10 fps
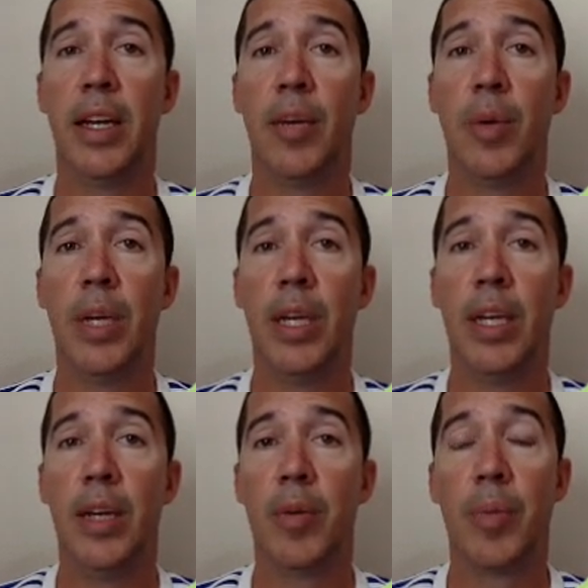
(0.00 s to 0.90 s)

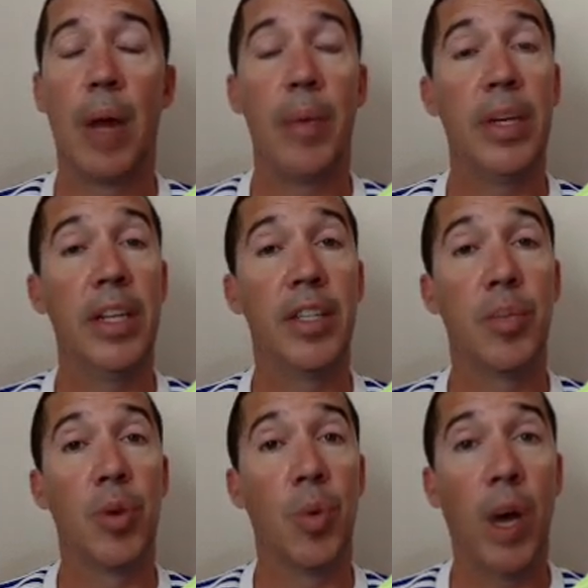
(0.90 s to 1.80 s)
we will probably need some
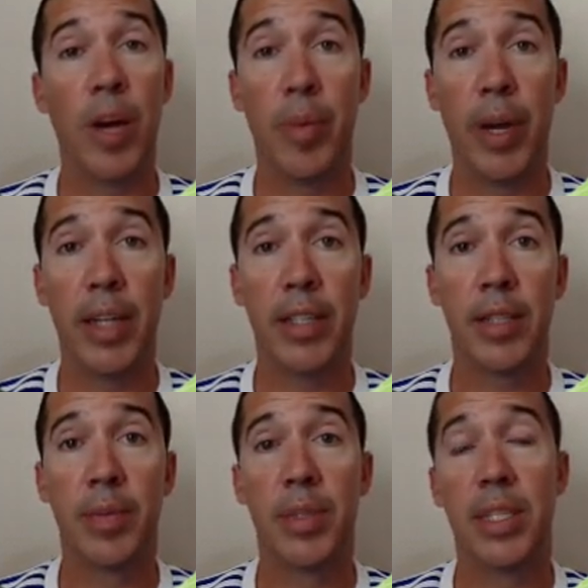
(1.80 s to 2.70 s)
more water
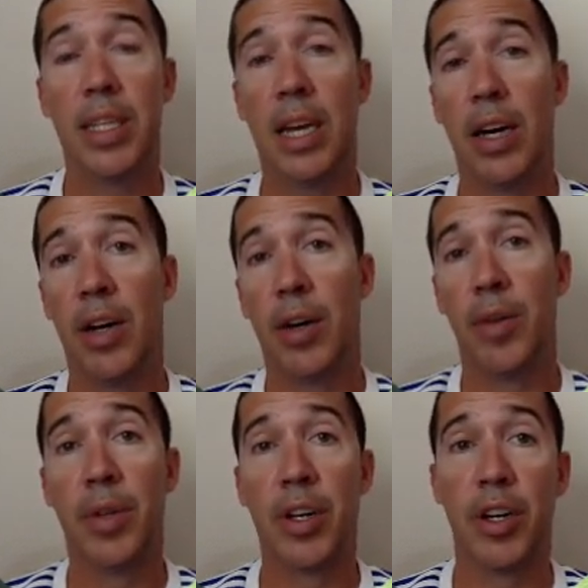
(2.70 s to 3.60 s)
breaks. We'll see how
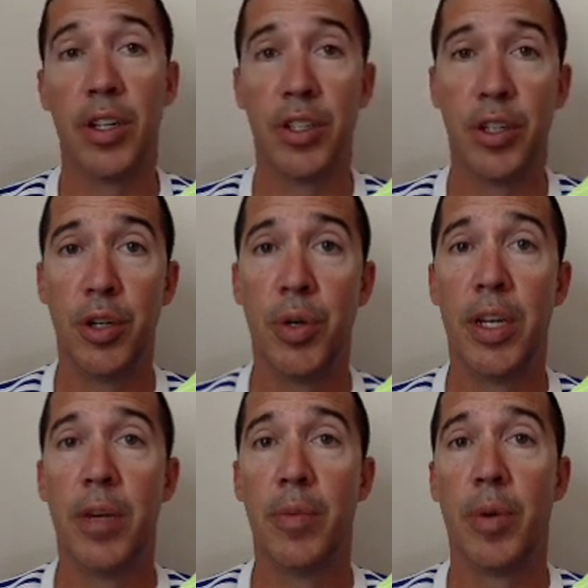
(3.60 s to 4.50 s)
the girls are
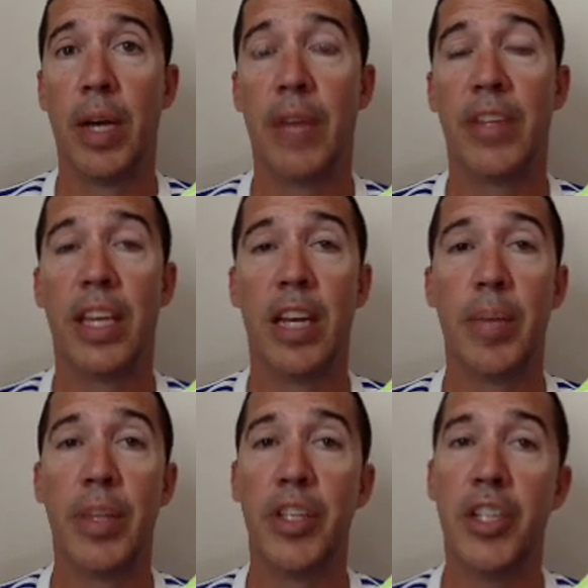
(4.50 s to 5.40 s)
doing. We'll have to get them
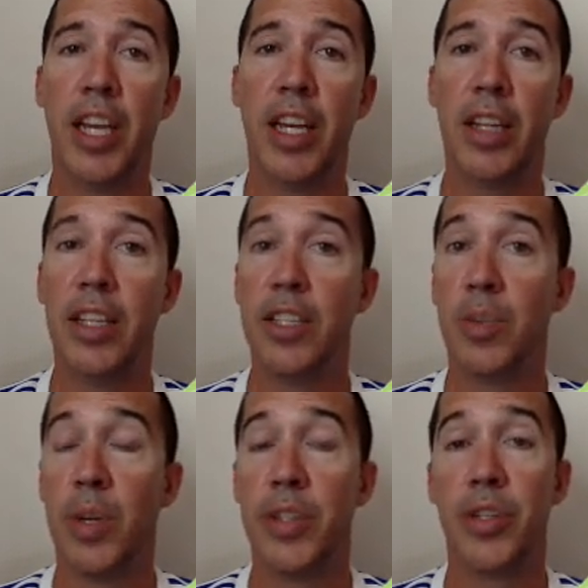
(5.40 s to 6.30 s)
in the shade at least
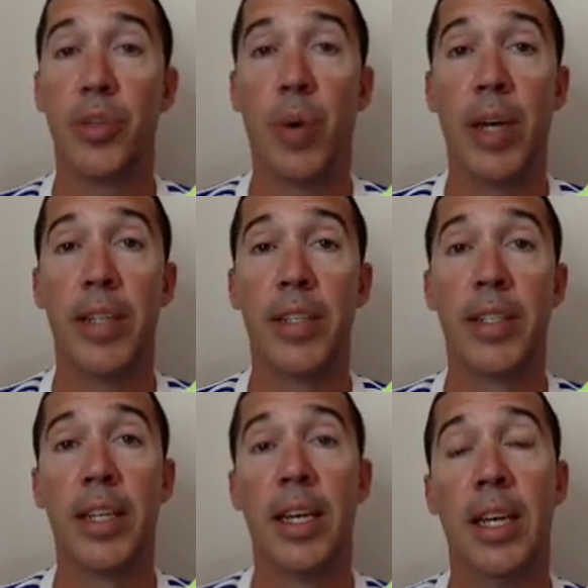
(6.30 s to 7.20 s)
once or twice
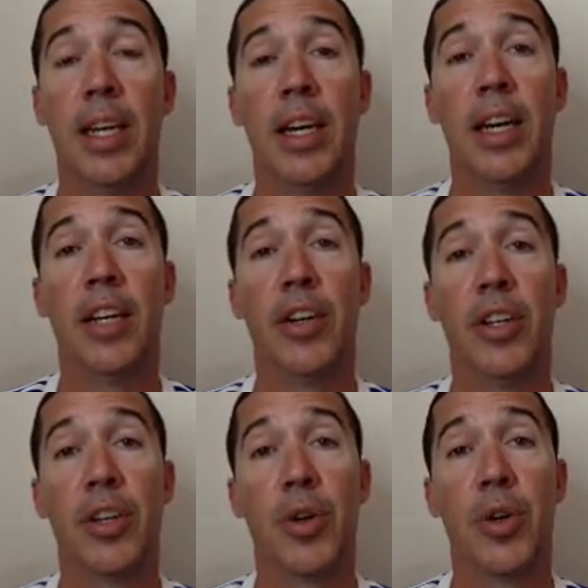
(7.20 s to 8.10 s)
during
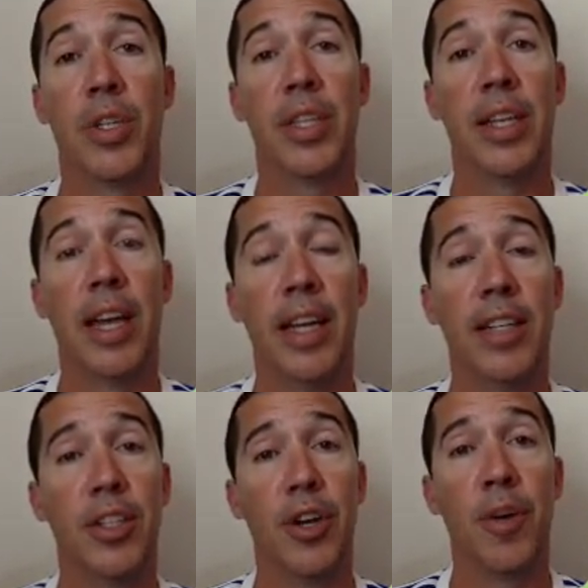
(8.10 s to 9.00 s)
the course of the night.
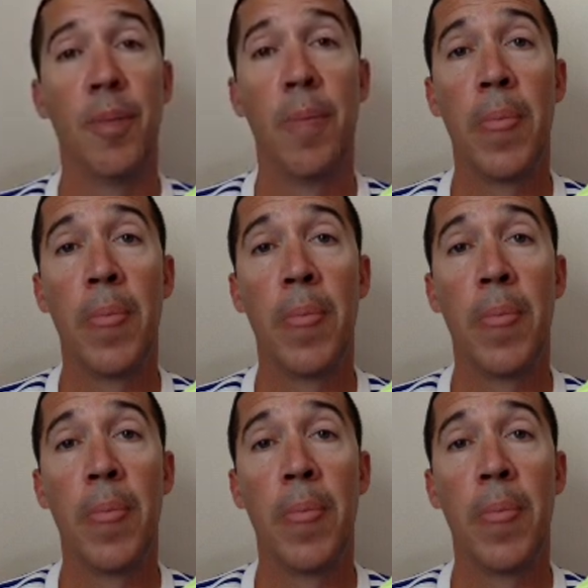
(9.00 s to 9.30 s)
So